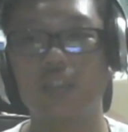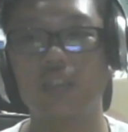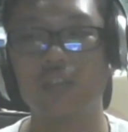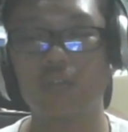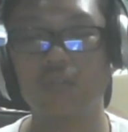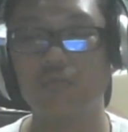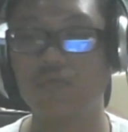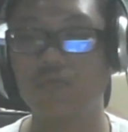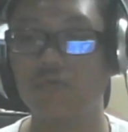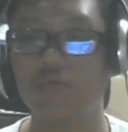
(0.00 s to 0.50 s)

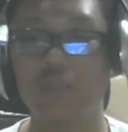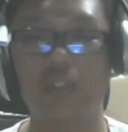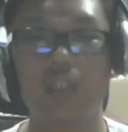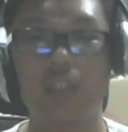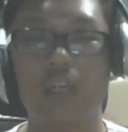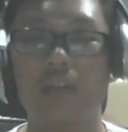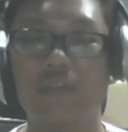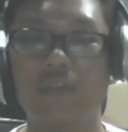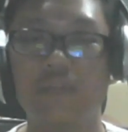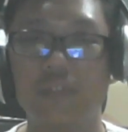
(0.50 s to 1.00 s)
don't
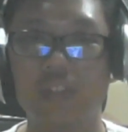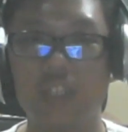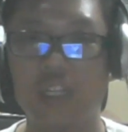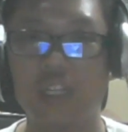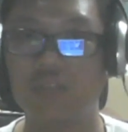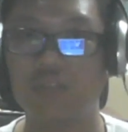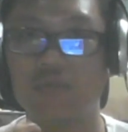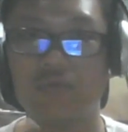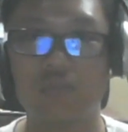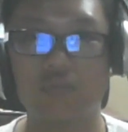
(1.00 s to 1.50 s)
love I
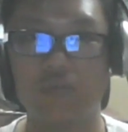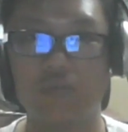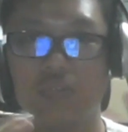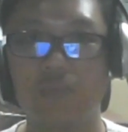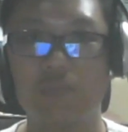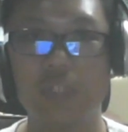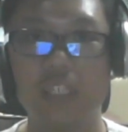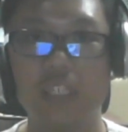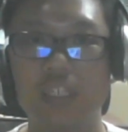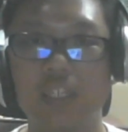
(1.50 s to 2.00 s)

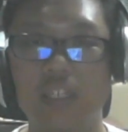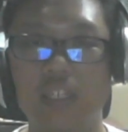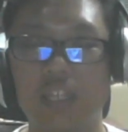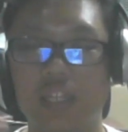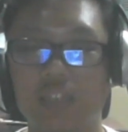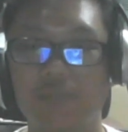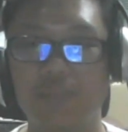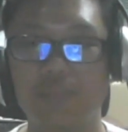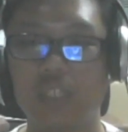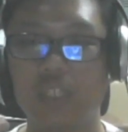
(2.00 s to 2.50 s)
don't be
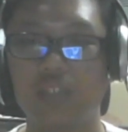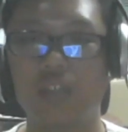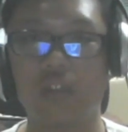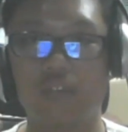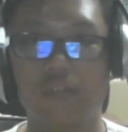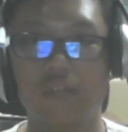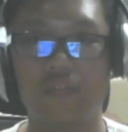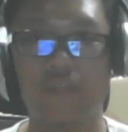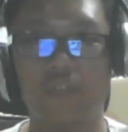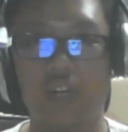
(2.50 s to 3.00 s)
like being
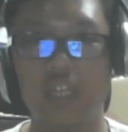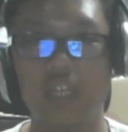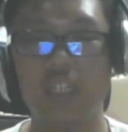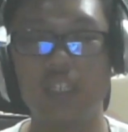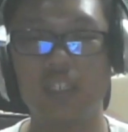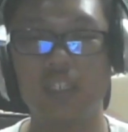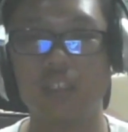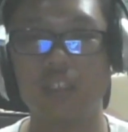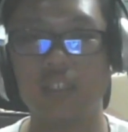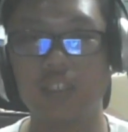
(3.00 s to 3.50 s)

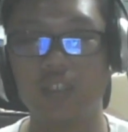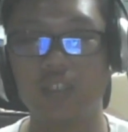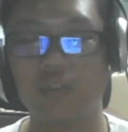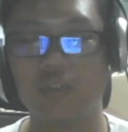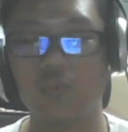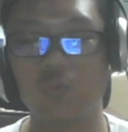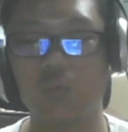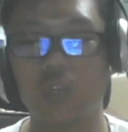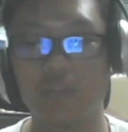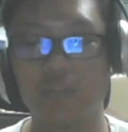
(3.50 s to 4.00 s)
confined
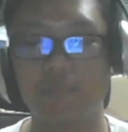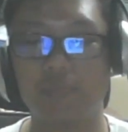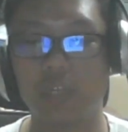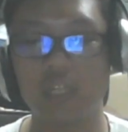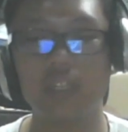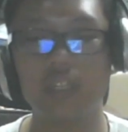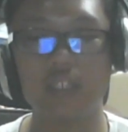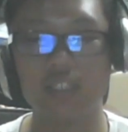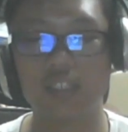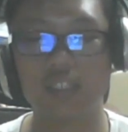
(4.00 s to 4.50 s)
to one
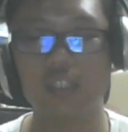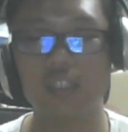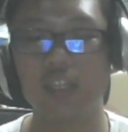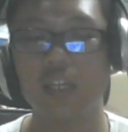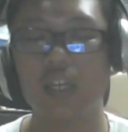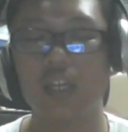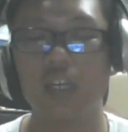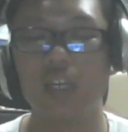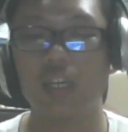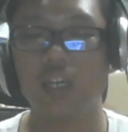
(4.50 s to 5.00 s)
place.
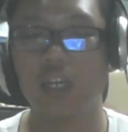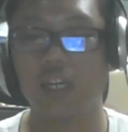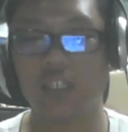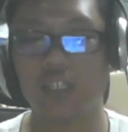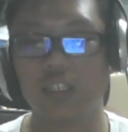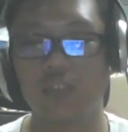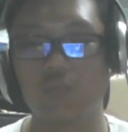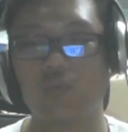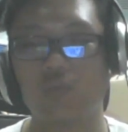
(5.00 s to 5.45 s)
I just